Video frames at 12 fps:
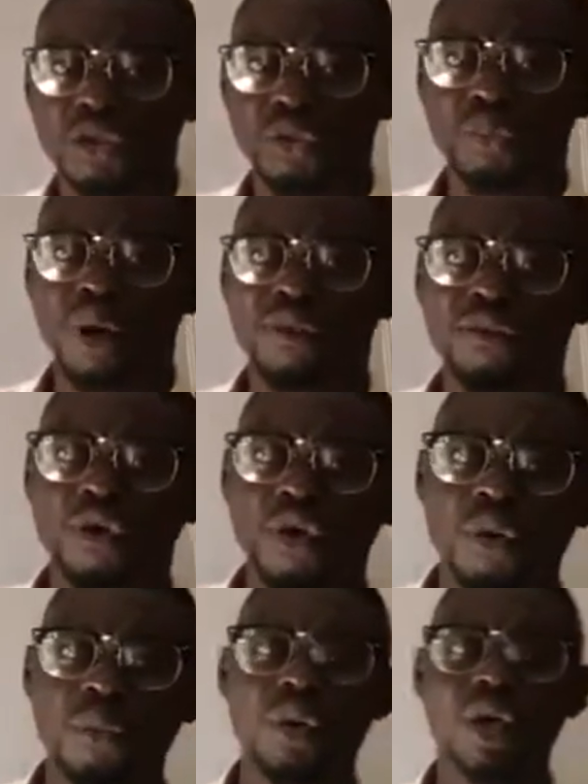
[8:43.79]
to
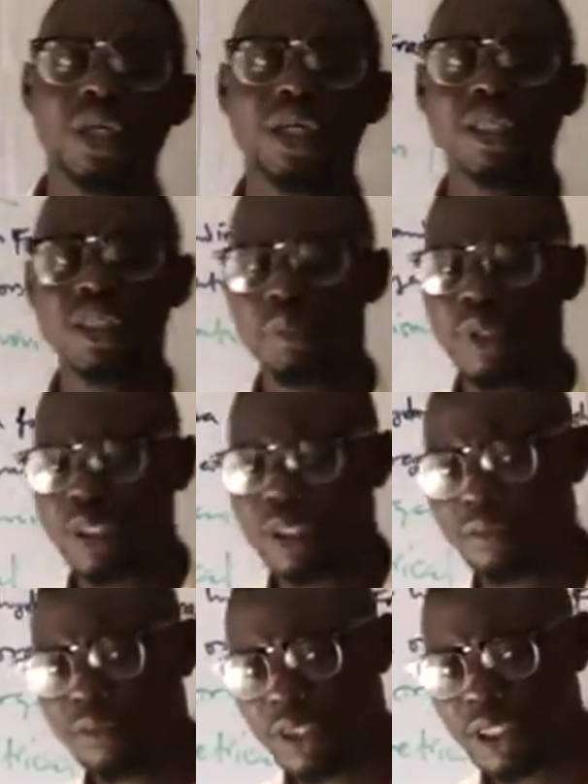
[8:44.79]
perform a
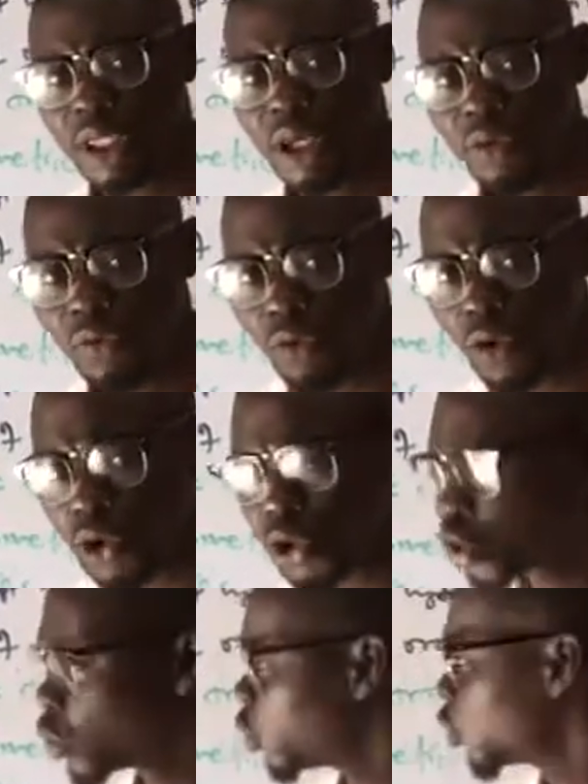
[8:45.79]
specific
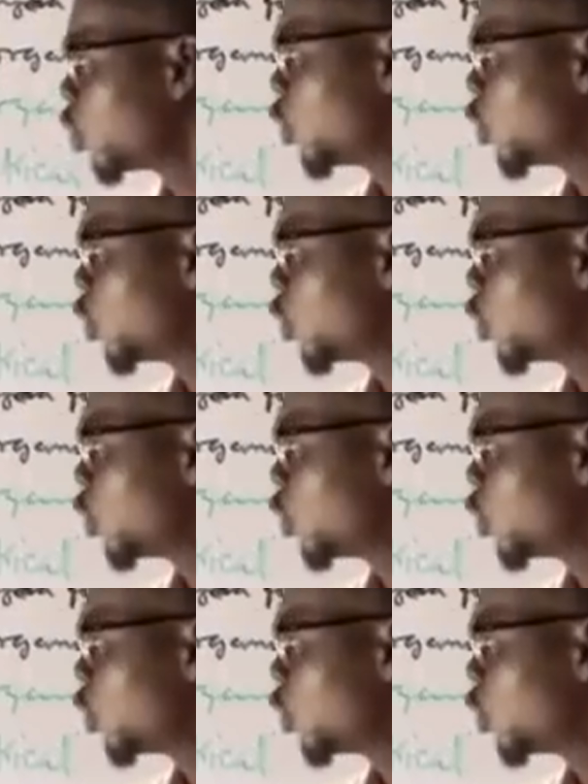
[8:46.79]
function.